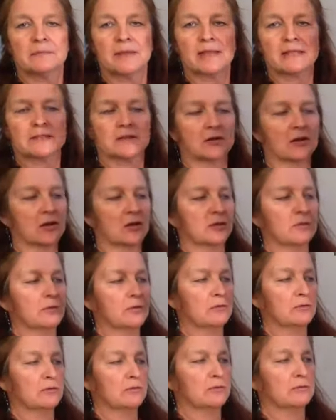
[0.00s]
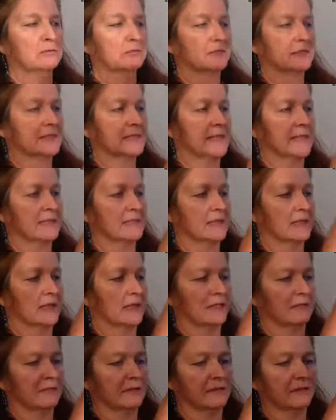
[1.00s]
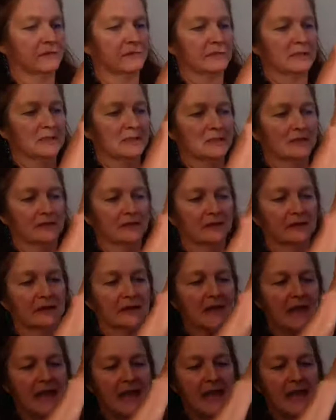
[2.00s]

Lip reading: That's the collarbone. Its head's hanging around a bit here.